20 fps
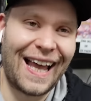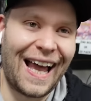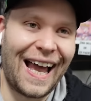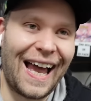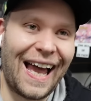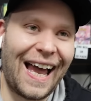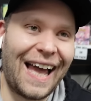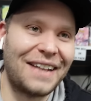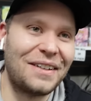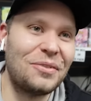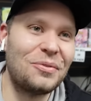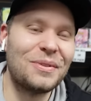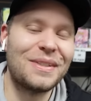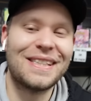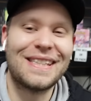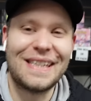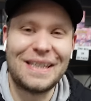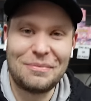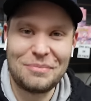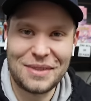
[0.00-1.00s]
I know it
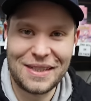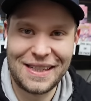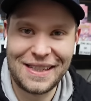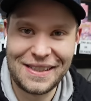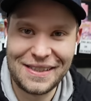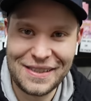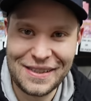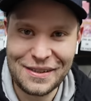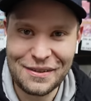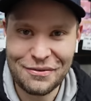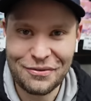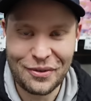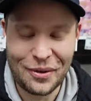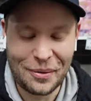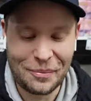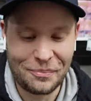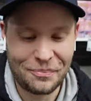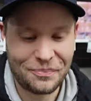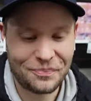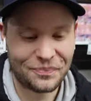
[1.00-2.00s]
seems easy
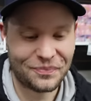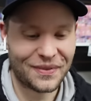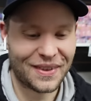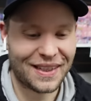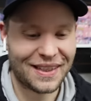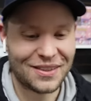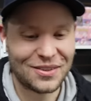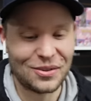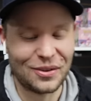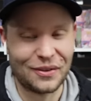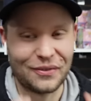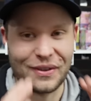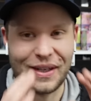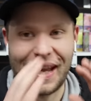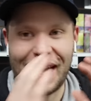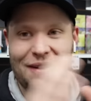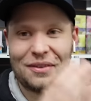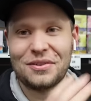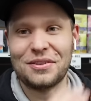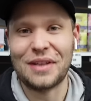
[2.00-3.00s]
from sort of an
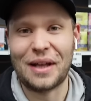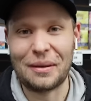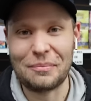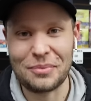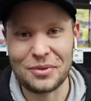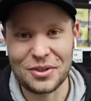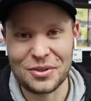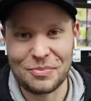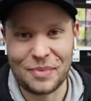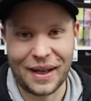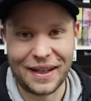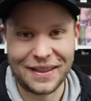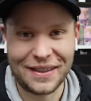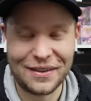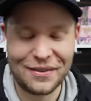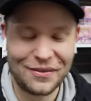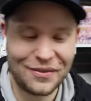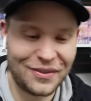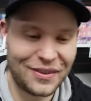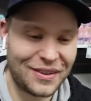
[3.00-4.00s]
outside
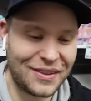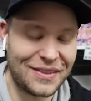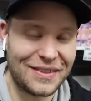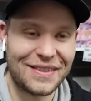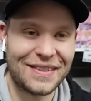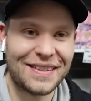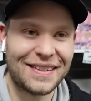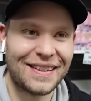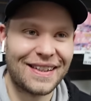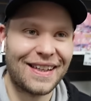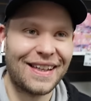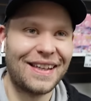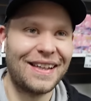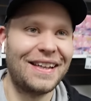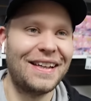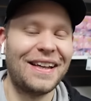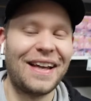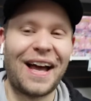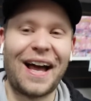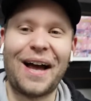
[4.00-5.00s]
perspective, because
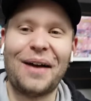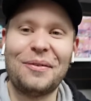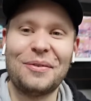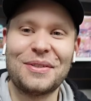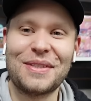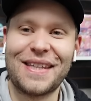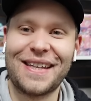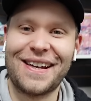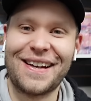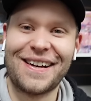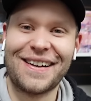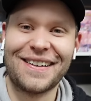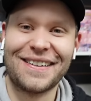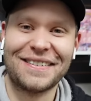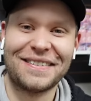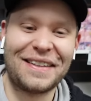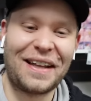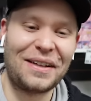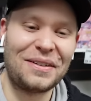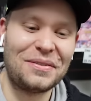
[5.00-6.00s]
I was there
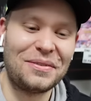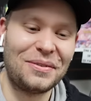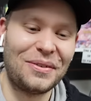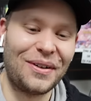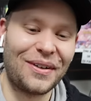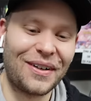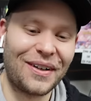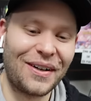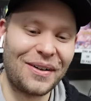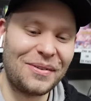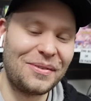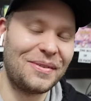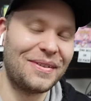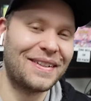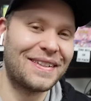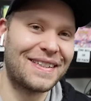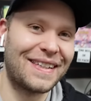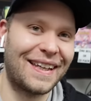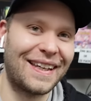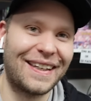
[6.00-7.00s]
not too long ago
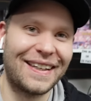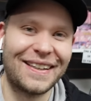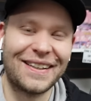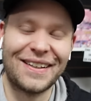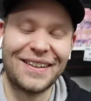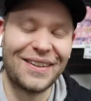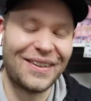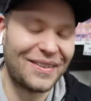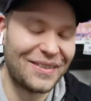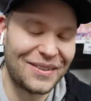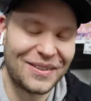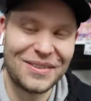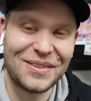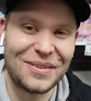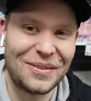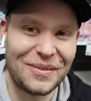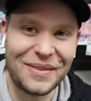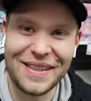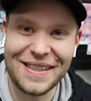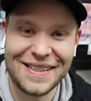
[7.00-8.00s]
saying, oh, it looks
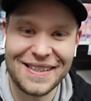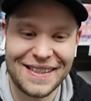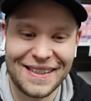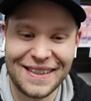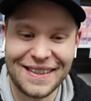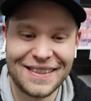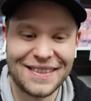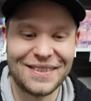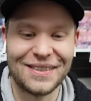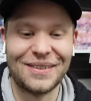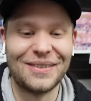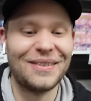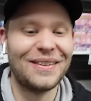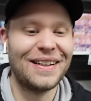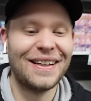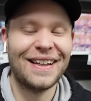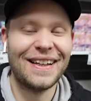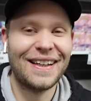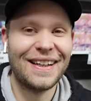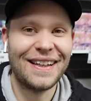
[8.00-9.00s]
so easy. So
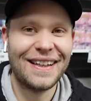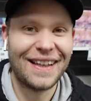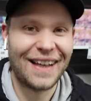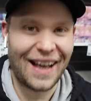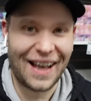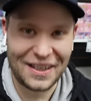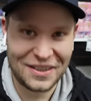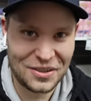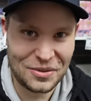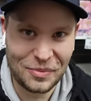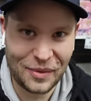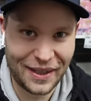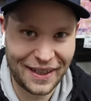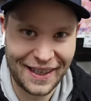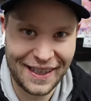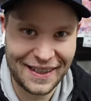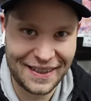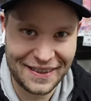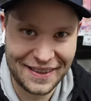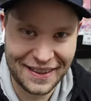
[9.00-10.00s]
I just went
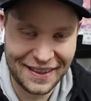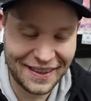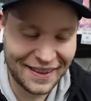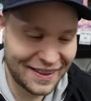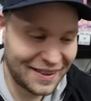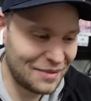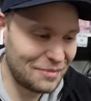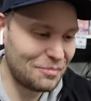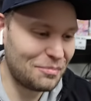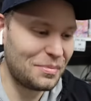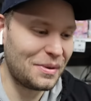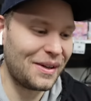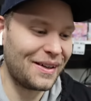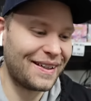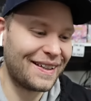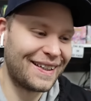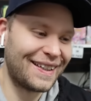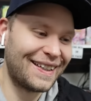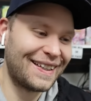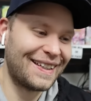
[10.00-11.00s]
ahead and did it,
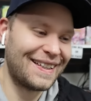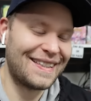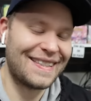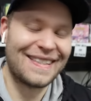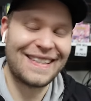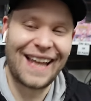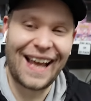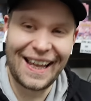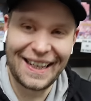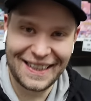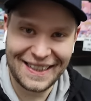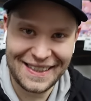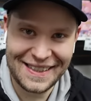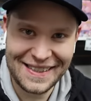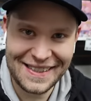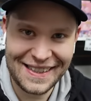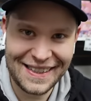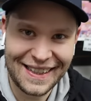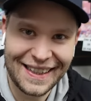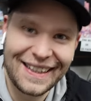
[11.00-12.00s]
but it is not
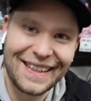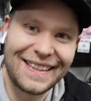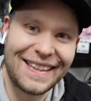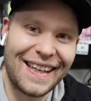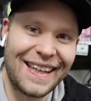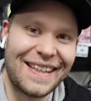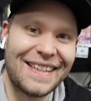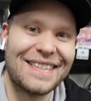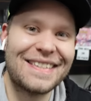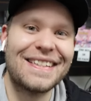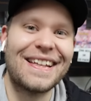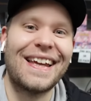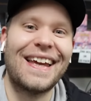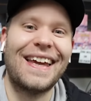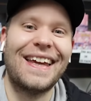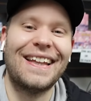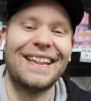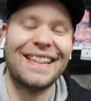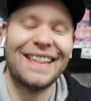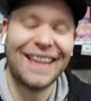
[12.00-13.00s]
easy and it takes
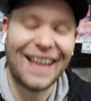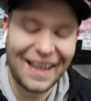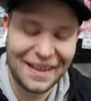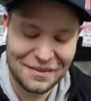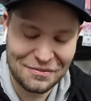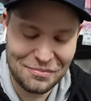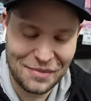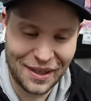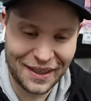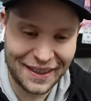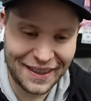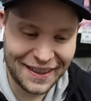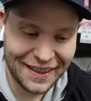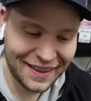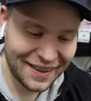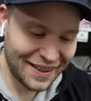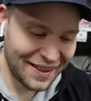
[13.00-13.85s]
a lot of money.